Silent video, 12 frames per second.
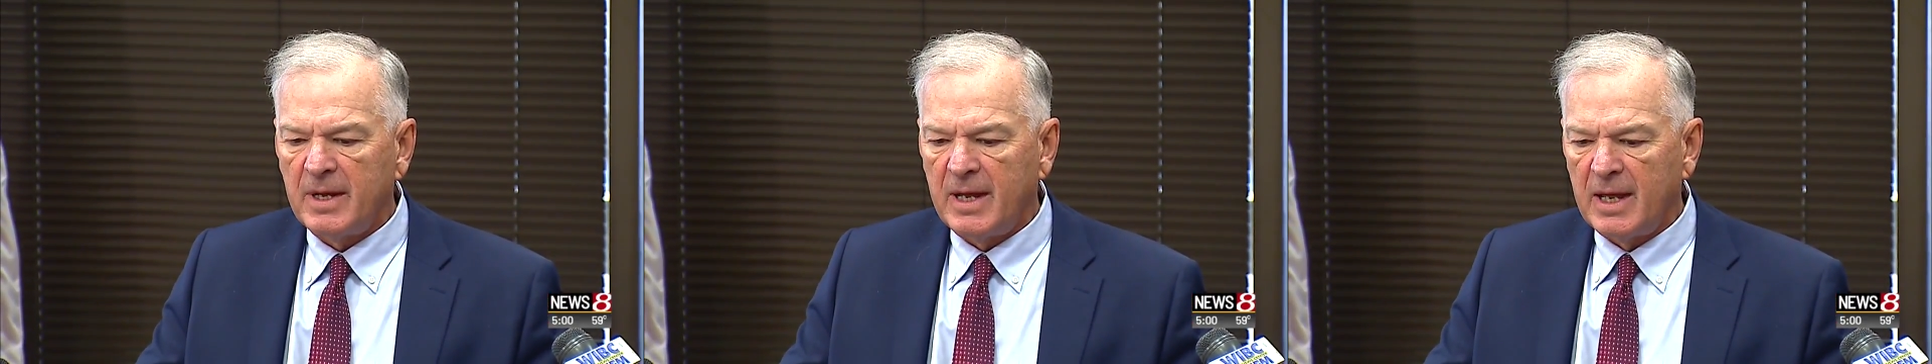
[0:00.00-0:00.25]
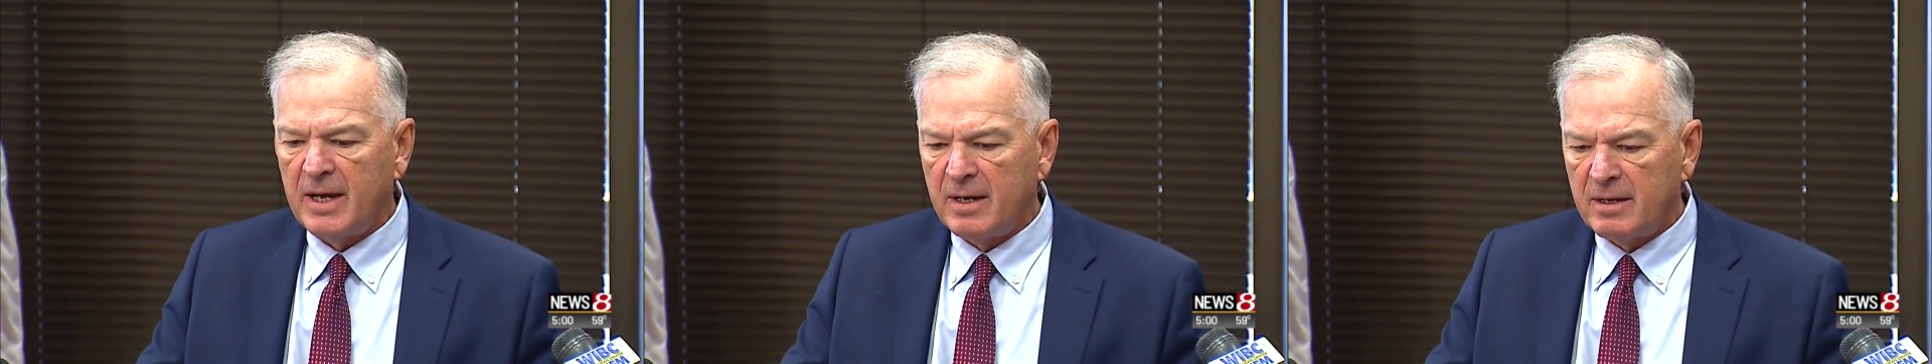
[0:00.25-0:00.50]

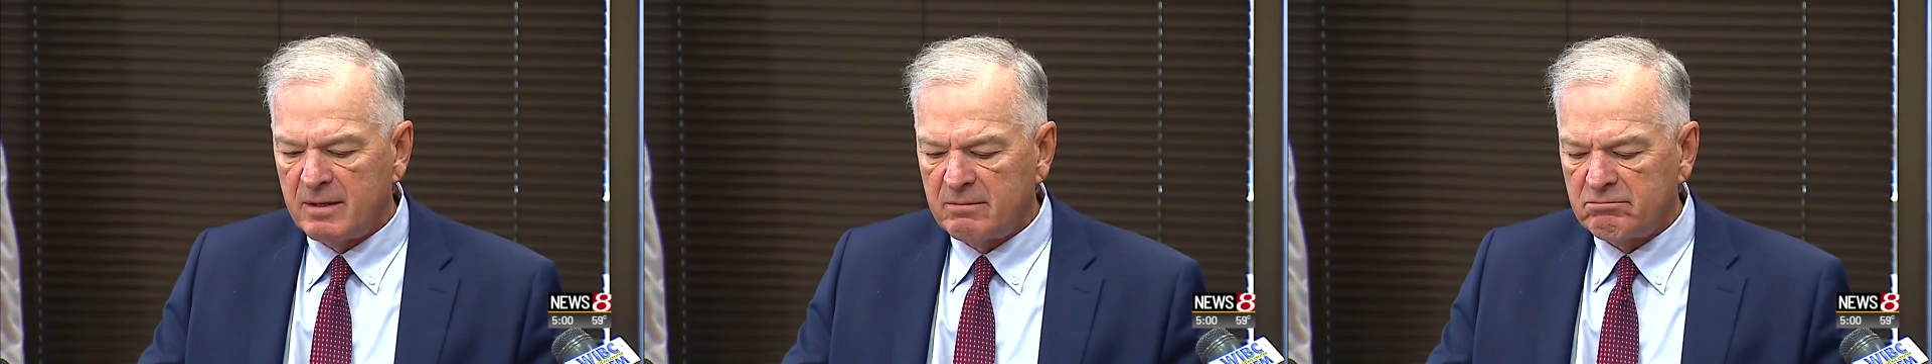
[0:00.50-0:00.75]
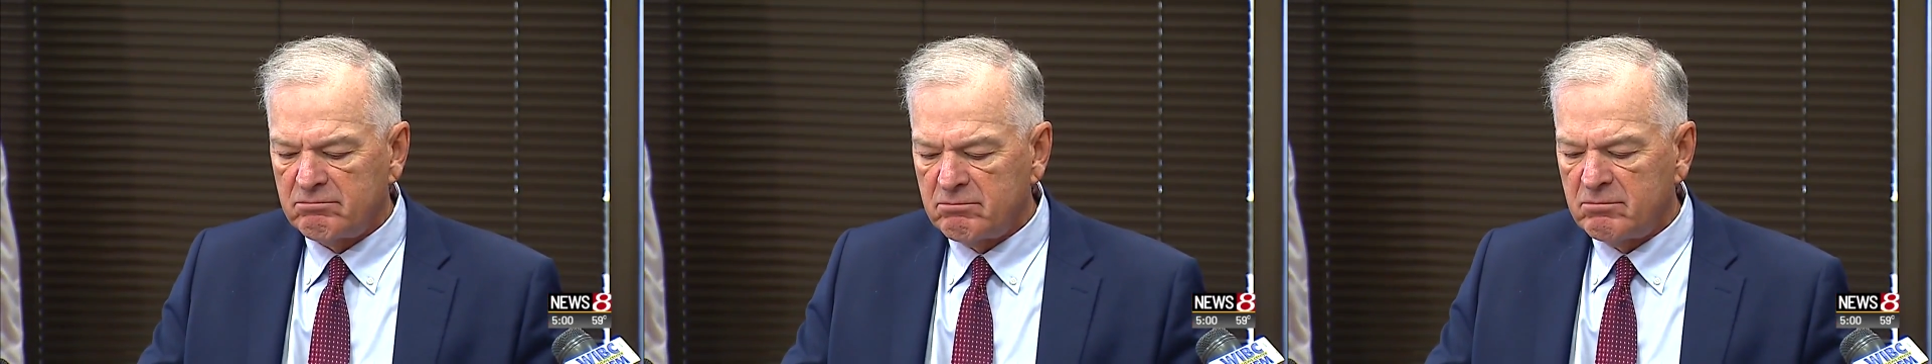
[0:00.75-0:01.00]
and
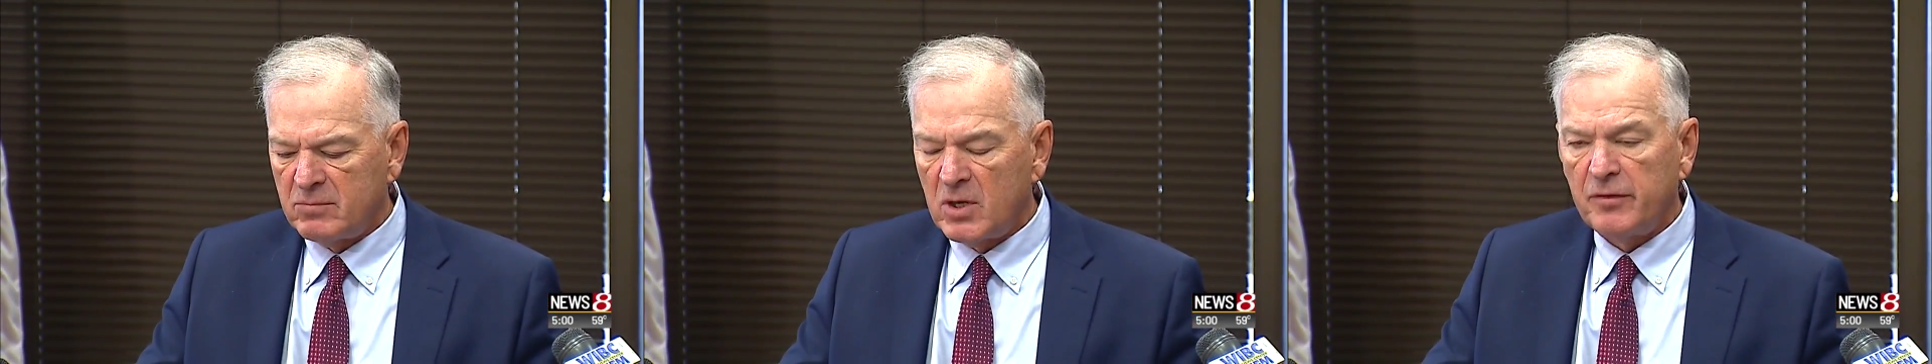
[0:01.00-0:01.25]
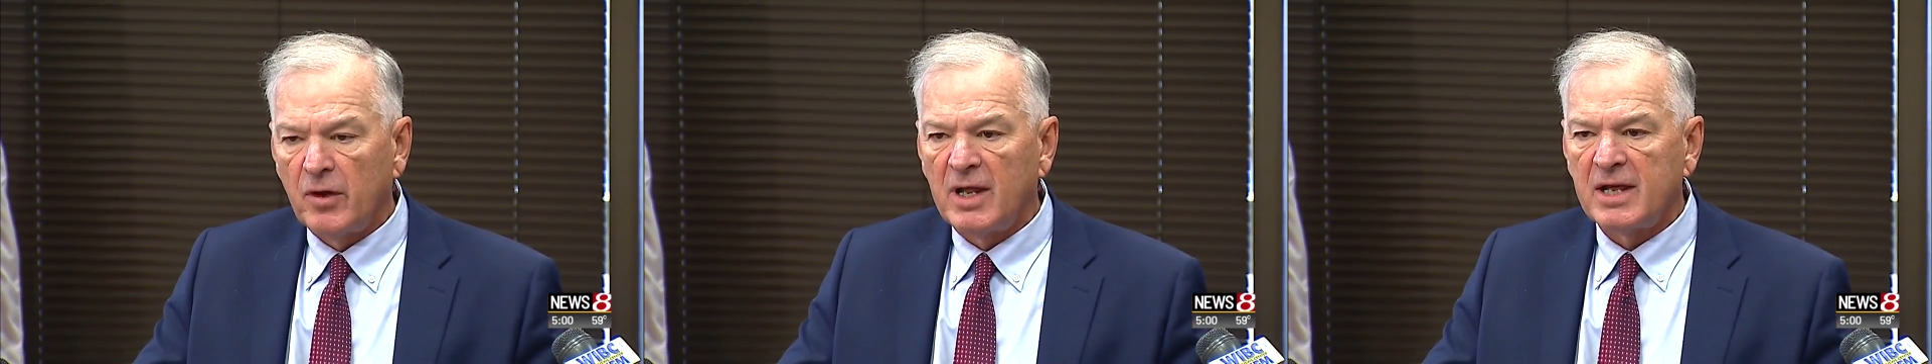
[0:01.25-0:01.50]

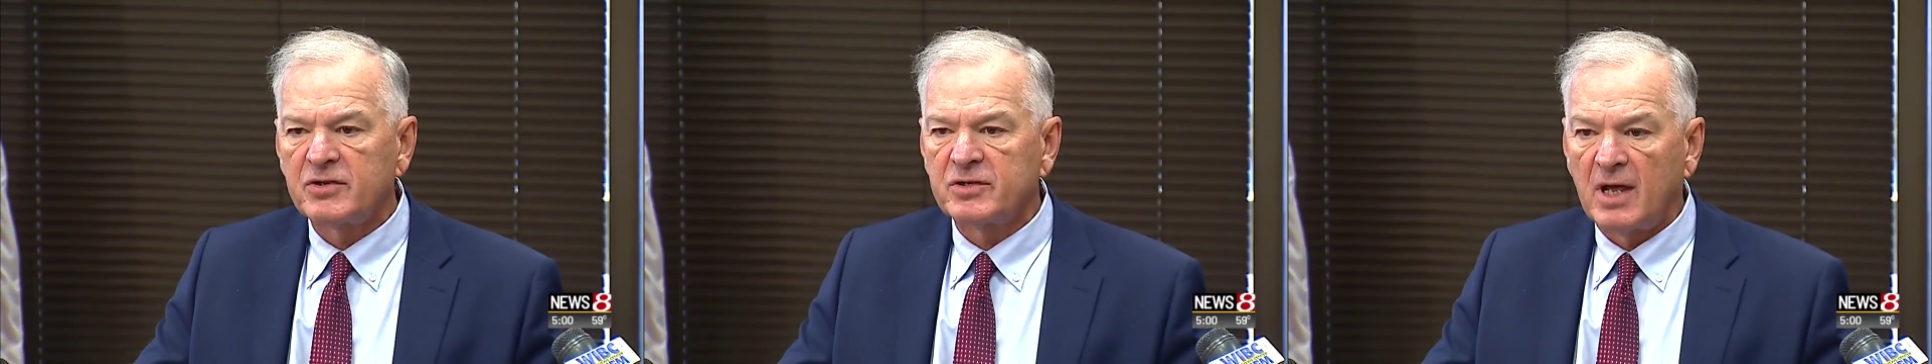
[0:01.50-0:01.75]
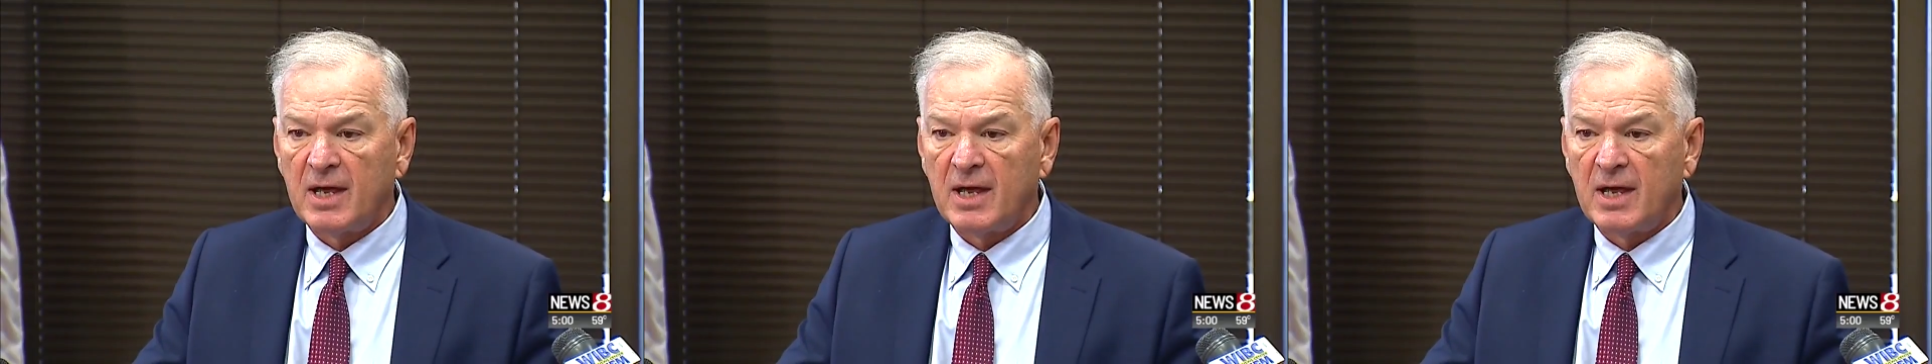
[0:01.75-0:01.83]
nonetheless,